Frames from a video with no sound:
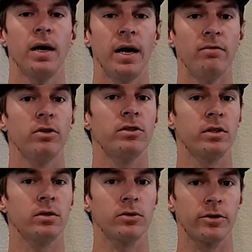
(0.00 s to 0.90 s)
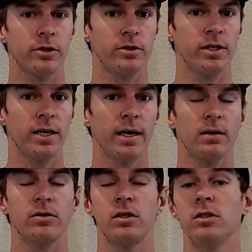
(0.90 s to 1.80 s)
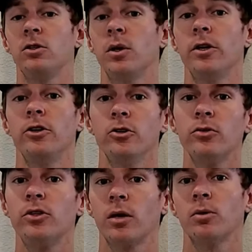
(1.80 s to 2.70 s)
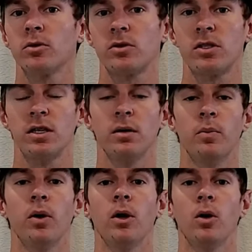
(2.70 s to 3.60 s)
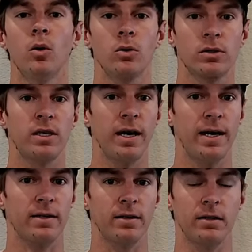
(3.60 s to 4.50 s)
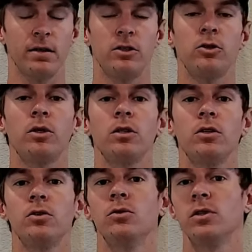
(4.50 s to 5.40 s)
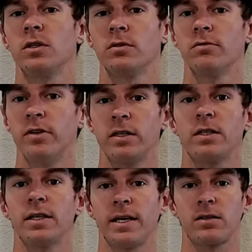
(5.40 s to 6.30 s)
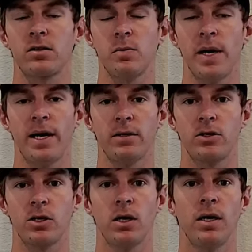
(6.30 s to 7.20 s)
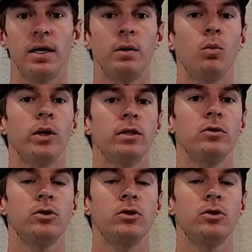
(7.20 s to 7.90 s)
Every single Thursday, I'll send you a new doubles tip or tactic that you can use in your very next match. And when you